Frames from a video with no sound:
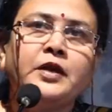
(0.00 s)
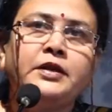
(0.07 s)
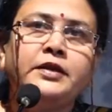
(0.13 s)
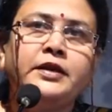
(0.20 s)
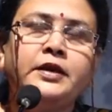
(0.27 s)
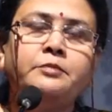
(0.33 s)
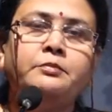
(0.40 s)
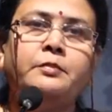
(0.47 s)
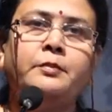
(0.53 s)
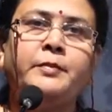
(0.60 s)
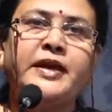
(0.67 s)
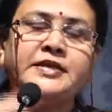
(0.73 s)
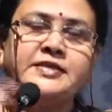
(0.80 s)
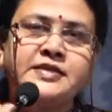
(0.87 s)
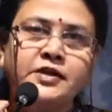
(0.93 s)
the
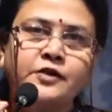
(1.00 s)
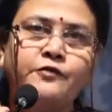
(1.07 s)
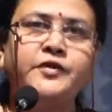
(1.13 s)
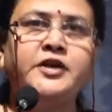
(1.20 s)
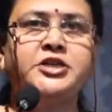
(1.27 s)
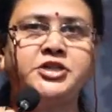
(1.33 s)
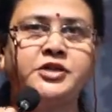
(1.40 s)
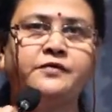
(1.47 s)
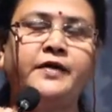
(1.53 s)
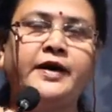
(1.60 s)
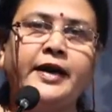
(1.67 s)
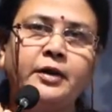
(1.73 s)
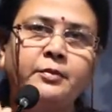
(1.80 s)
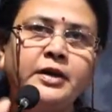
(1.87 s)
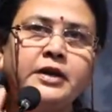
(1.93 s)
basic feature,
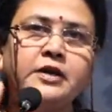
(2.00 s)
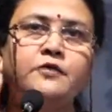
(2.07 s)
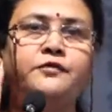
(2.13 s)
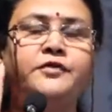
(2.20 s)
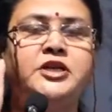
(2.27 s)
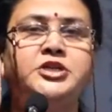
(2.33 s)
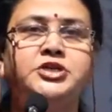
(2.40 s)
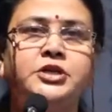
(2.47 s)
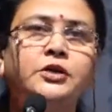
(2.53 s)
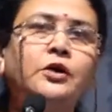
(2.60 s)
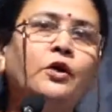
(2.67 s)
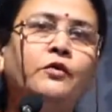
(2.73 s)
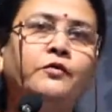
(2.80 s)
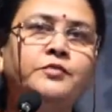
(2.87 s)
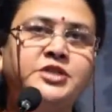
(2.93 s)
fundamental feature
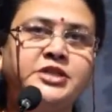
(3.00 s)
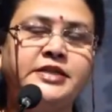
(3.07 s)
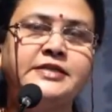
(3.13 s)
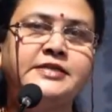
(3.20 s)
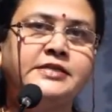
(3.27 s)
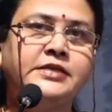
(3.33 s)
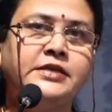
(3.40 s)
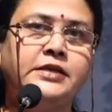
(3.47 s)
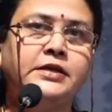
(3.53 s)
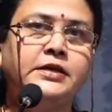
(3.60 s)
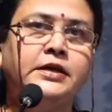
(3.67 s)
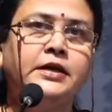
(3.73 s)
of GST